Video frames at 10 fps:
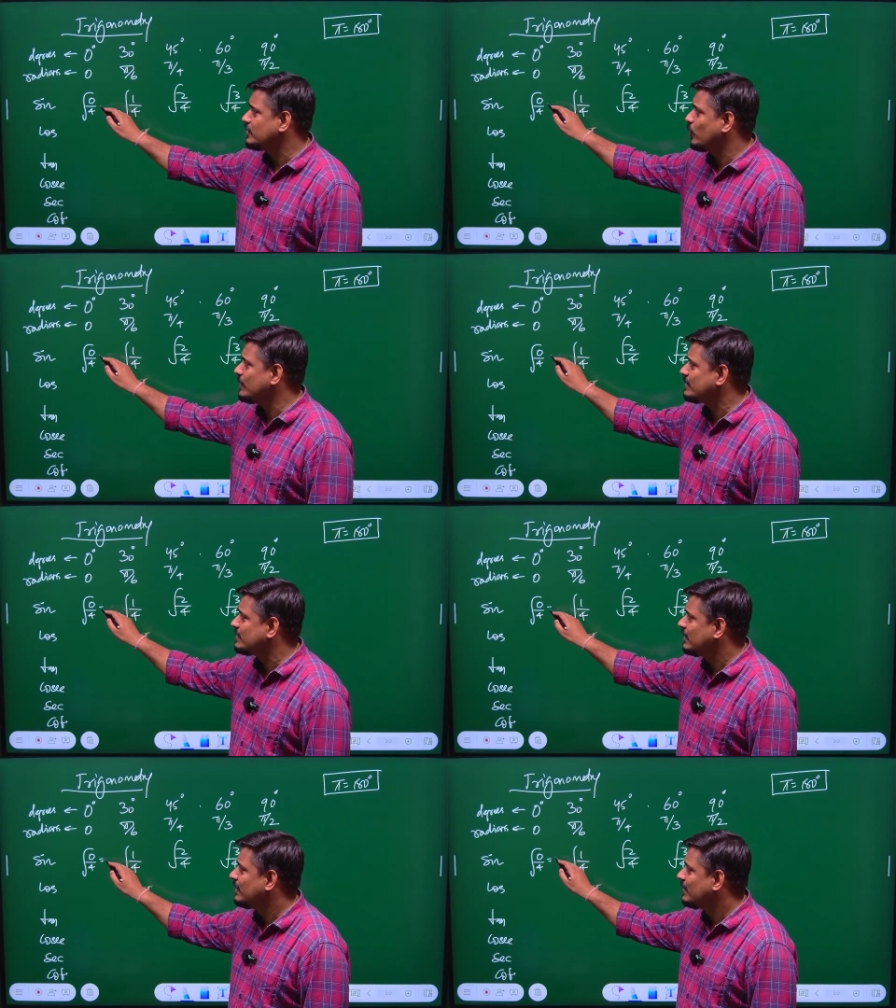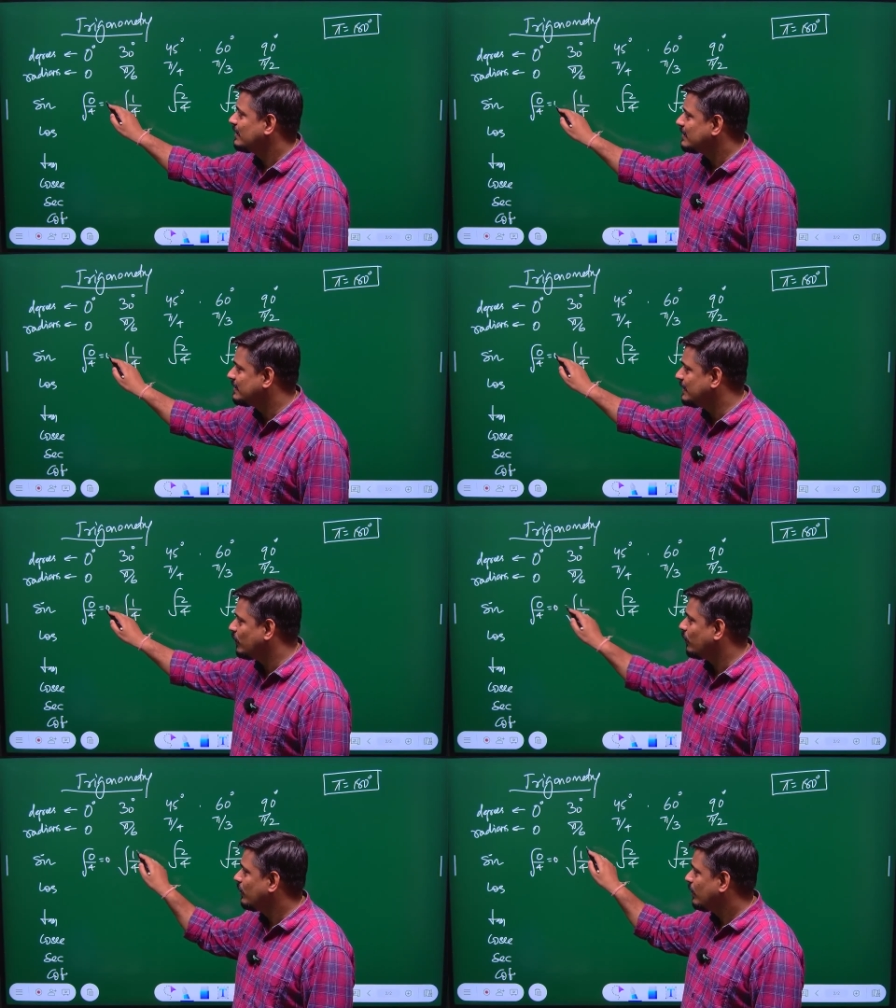is 0.
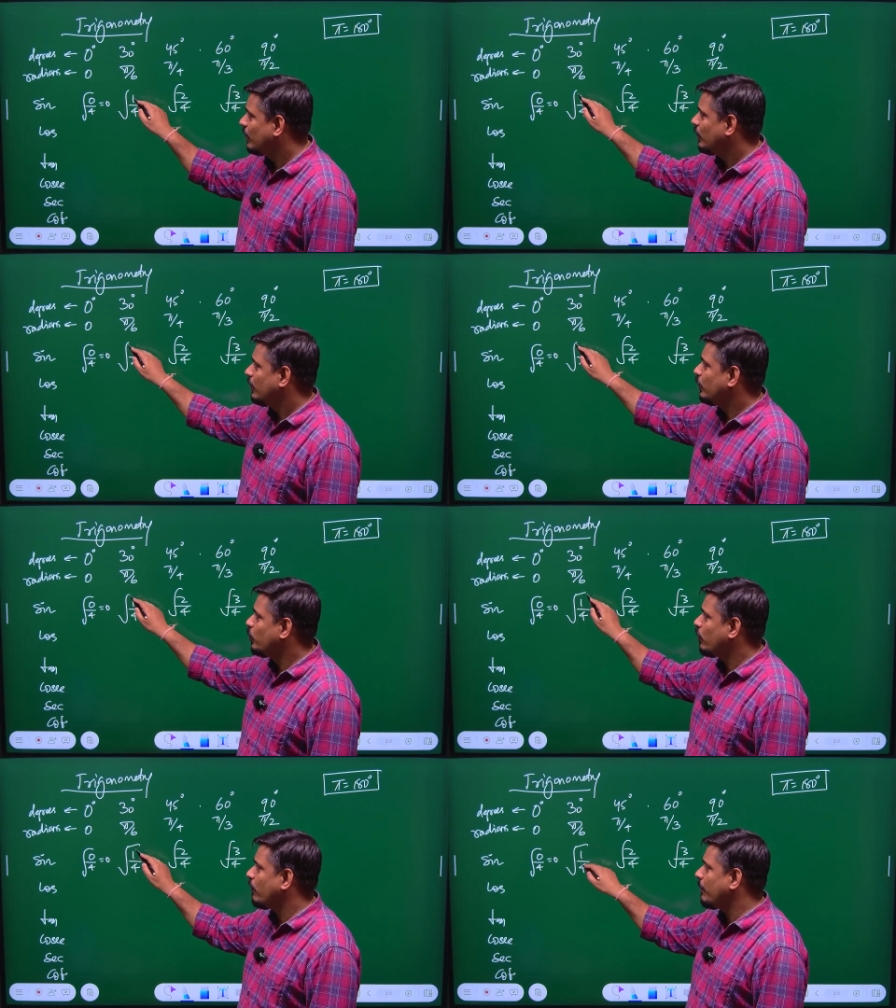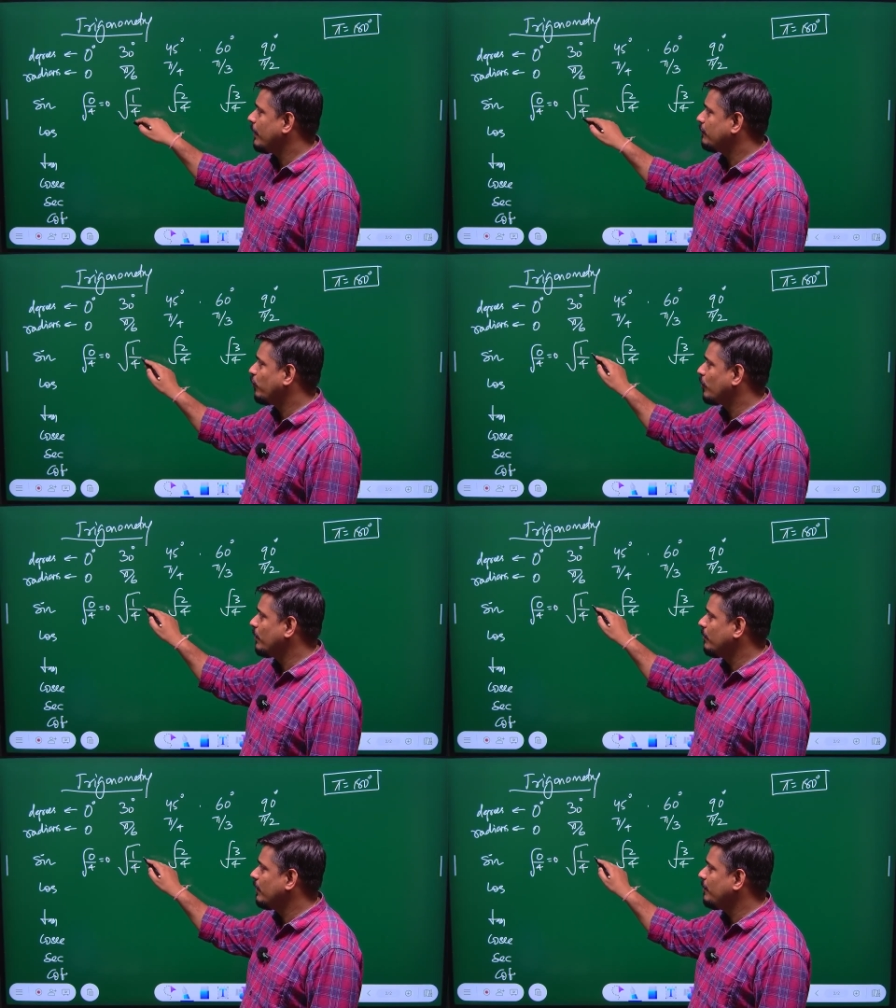Root over 1 by 4
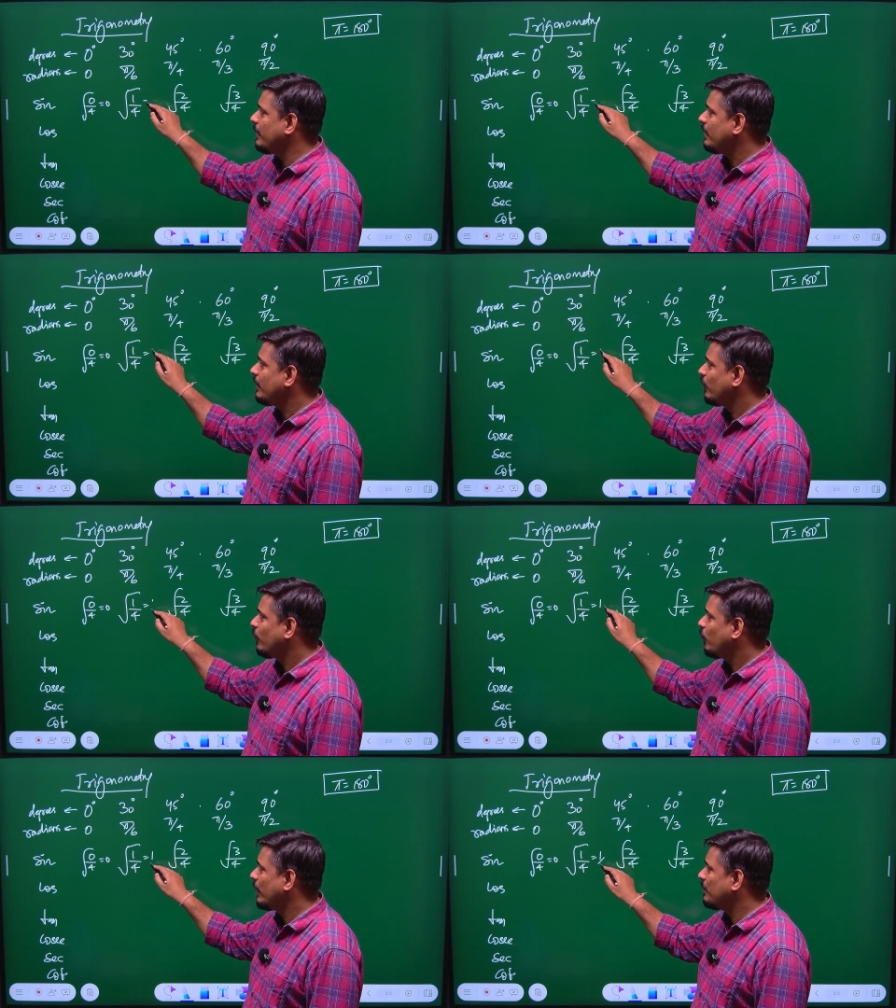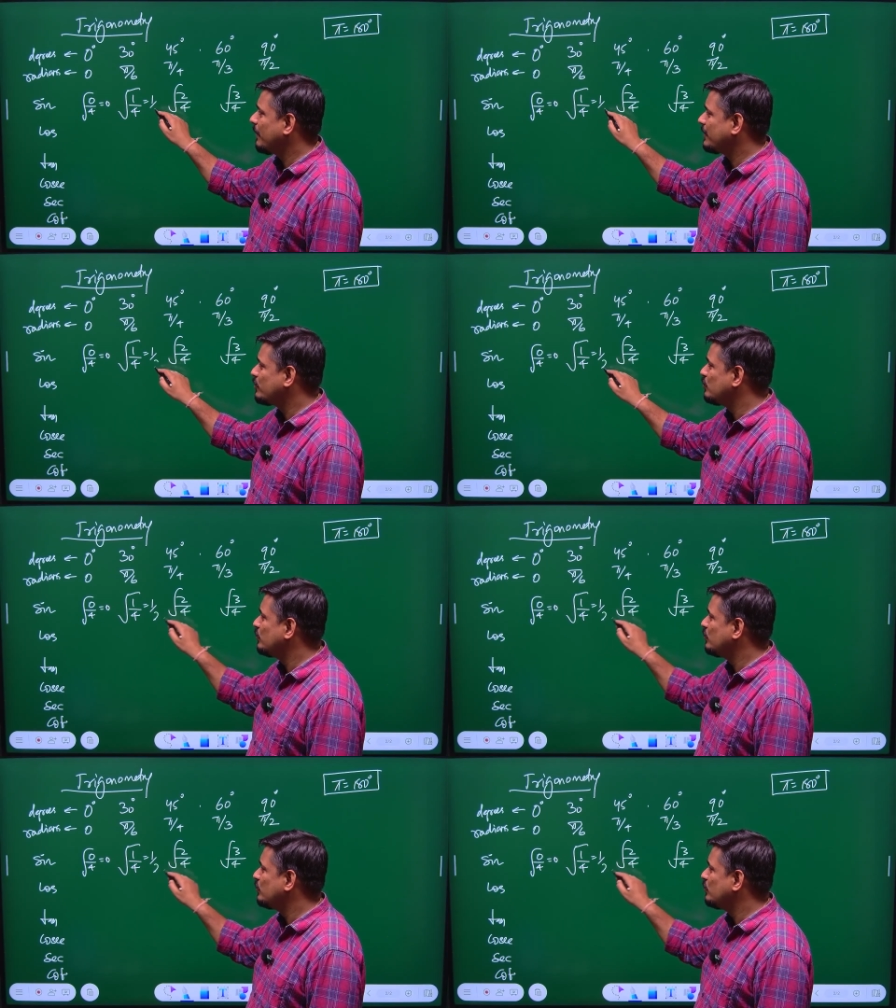will be 1 by 2.